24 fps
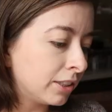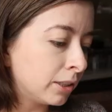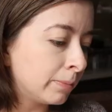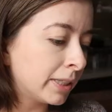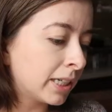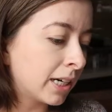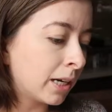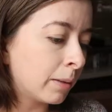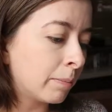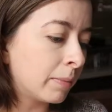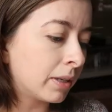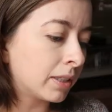You
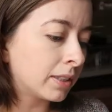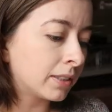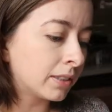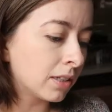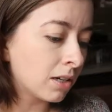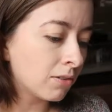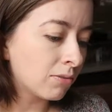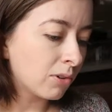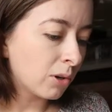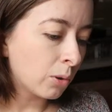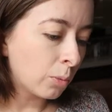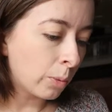become a
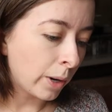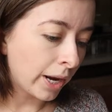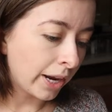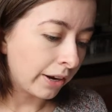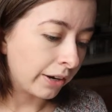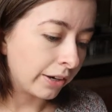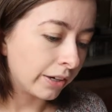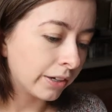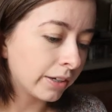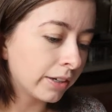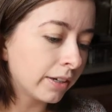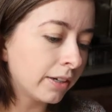
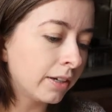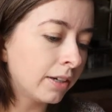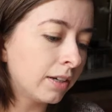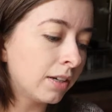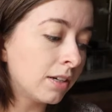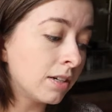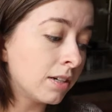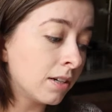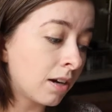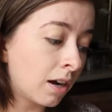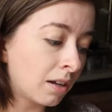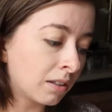self-aware,
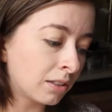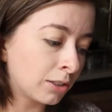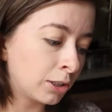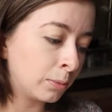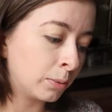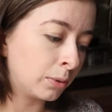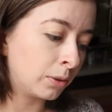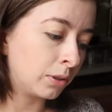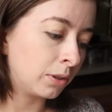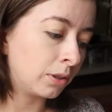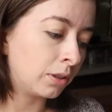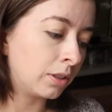
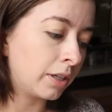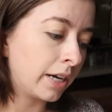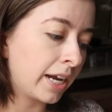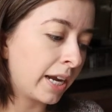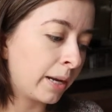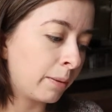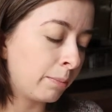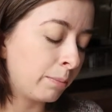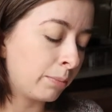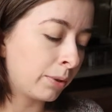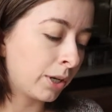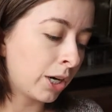knowledgeable,
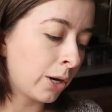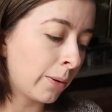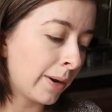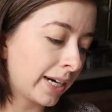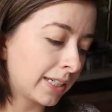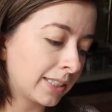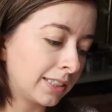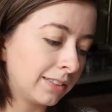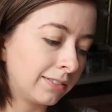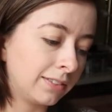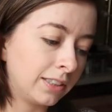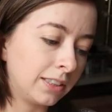and
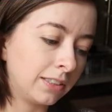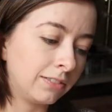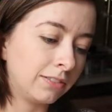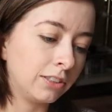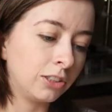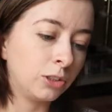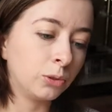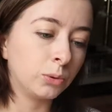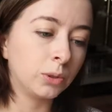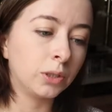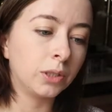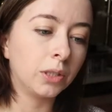proactive
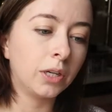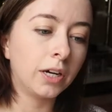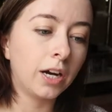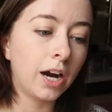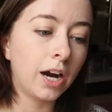individual,